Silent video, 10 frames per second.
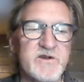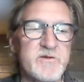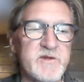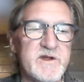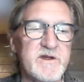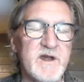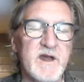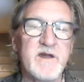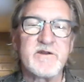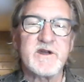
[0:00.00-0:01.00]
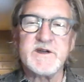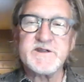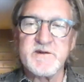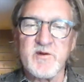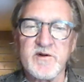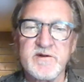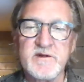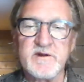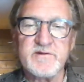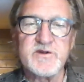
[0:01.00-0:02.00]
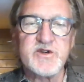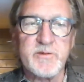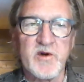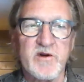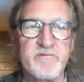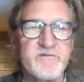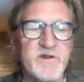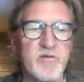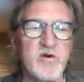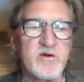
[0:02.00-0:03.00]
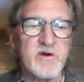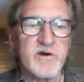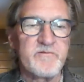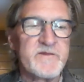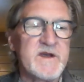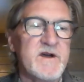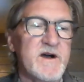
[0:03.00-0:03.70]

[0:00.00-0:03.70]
It could be the customer, the shipper, the broker.